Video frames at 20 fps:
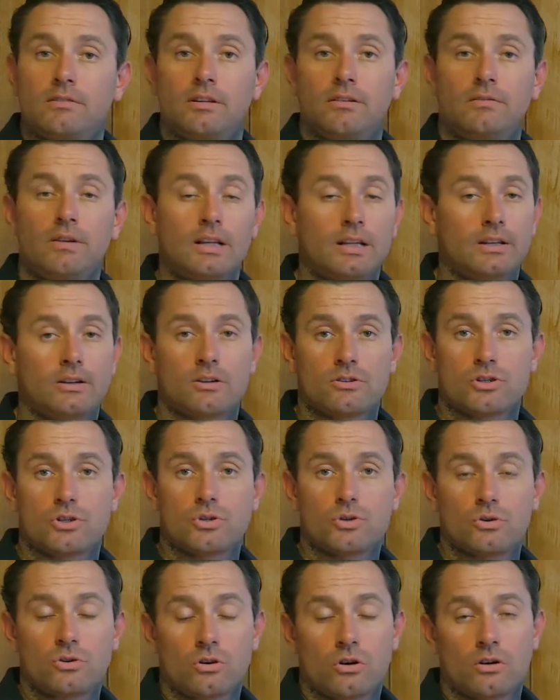you're really not
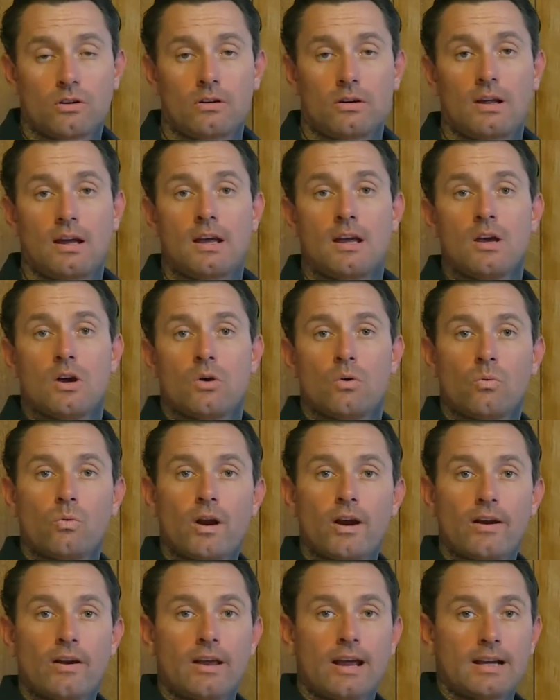sure on
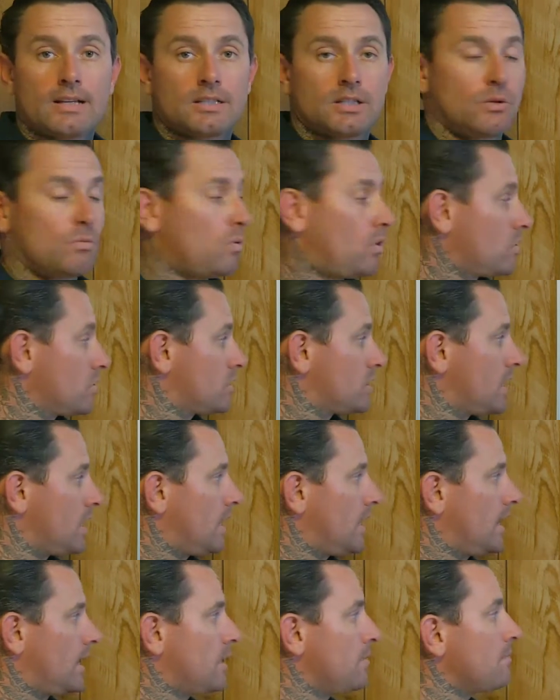where he actually wants
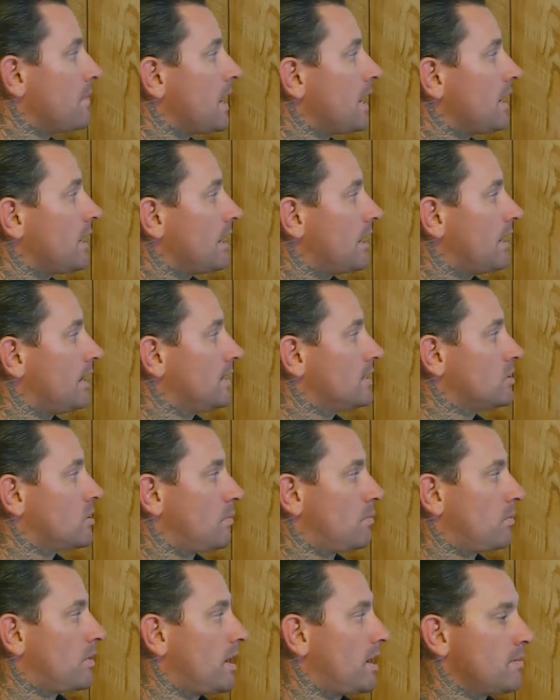you, and
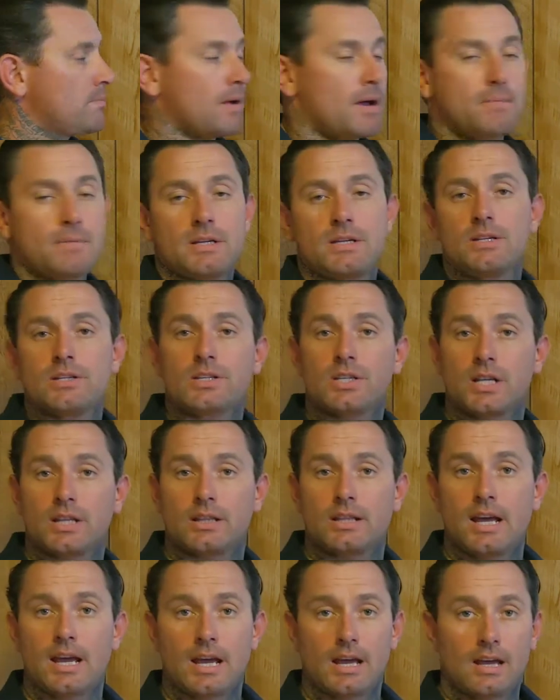this operator may be just
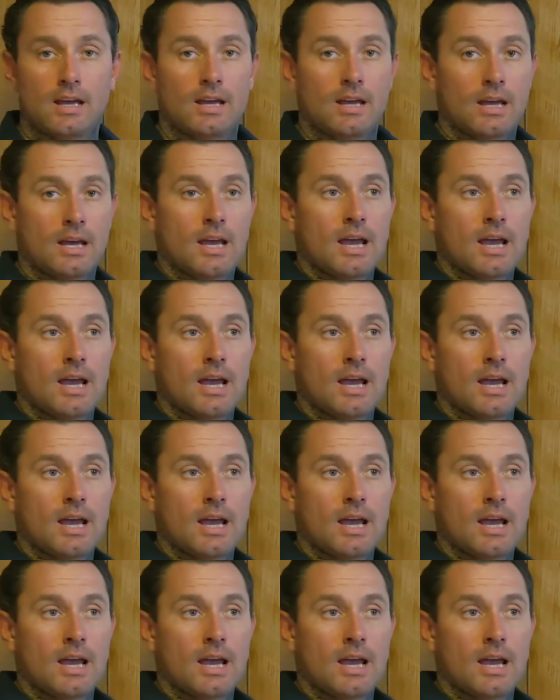sitting there.